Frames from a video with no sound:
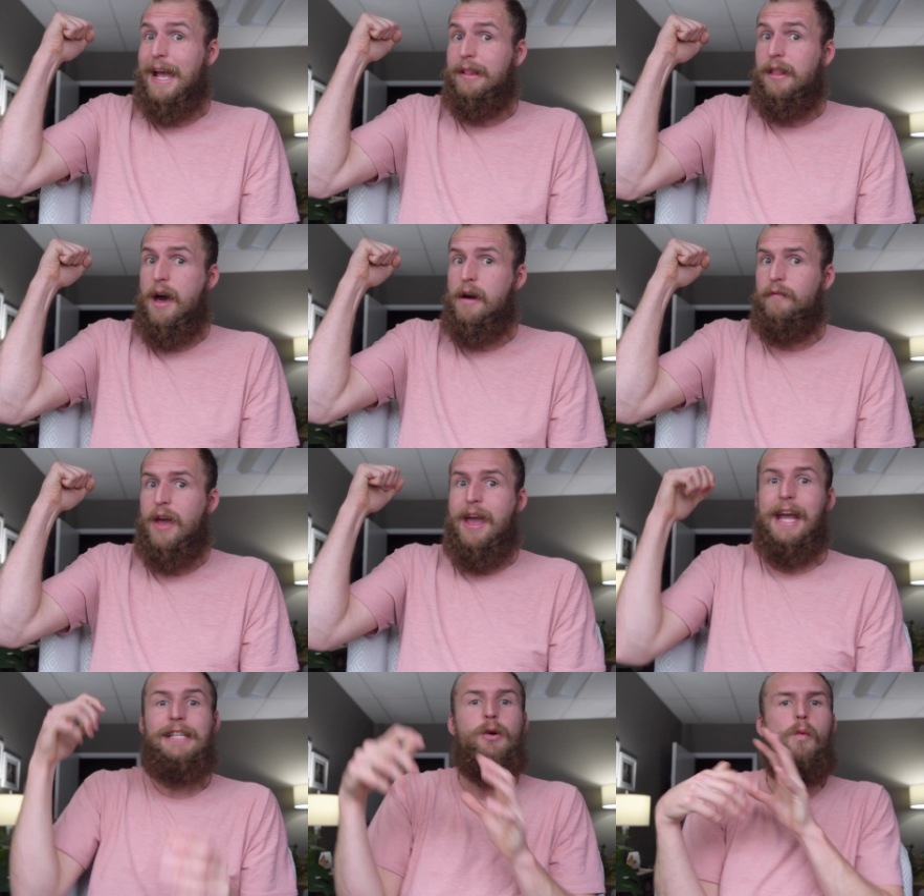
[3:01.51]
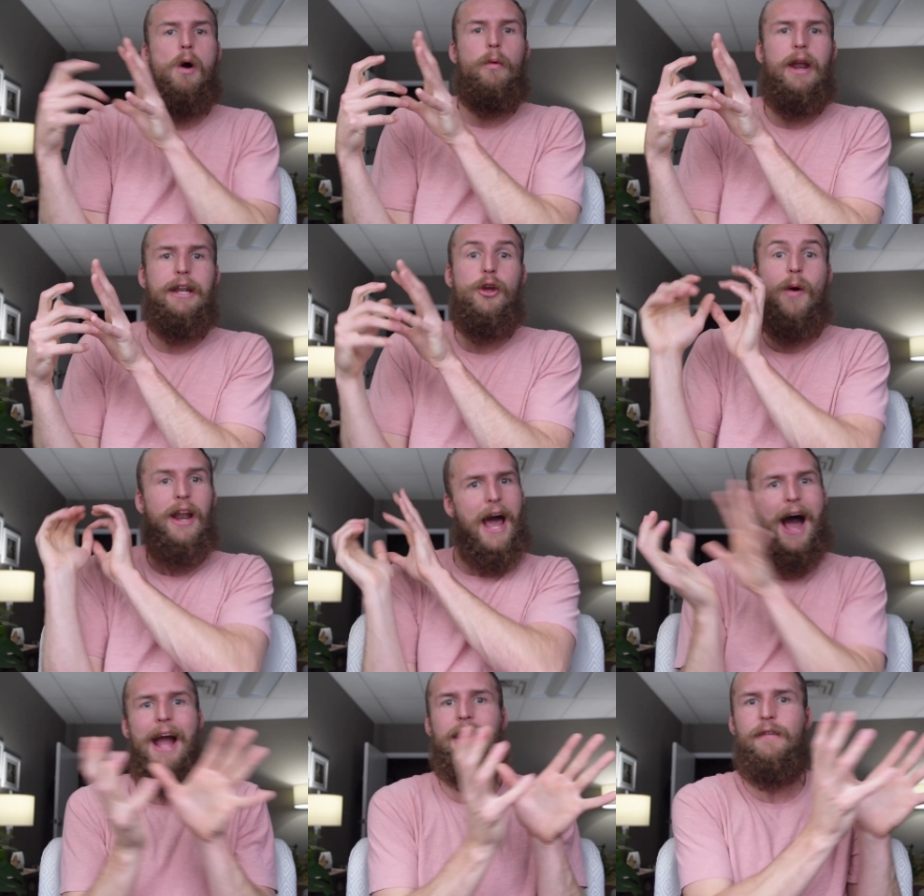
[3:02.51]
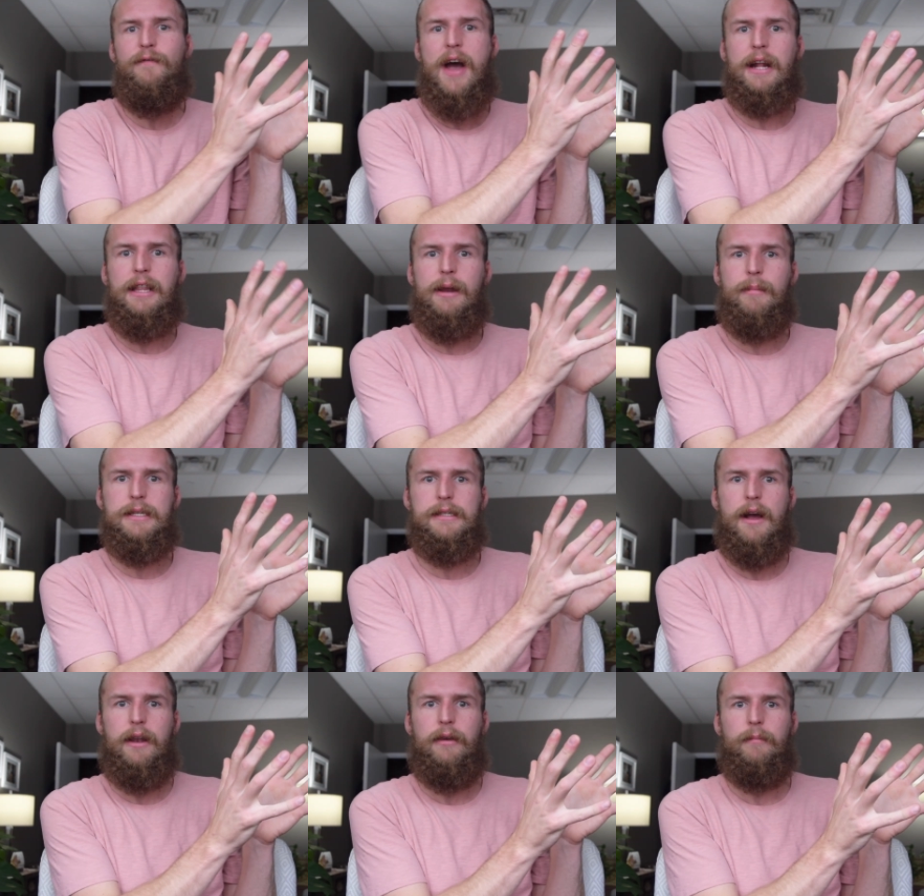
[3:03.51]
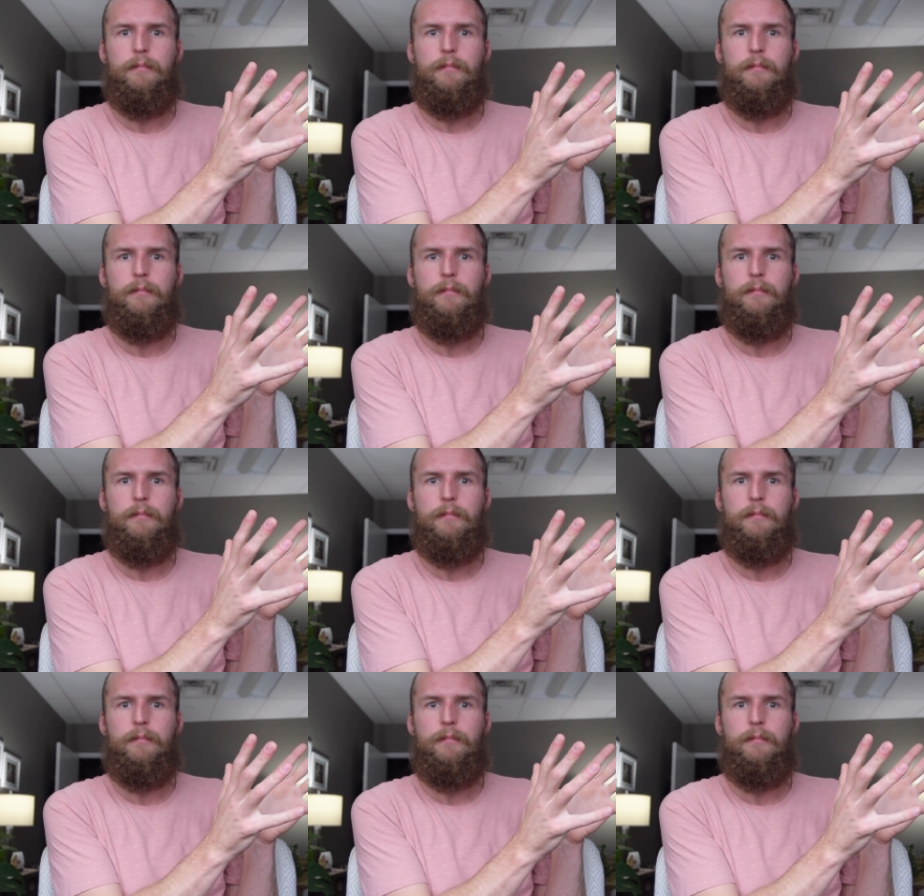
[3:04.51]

that love. And so, what would I do? I'd hide the fact that I'm a son.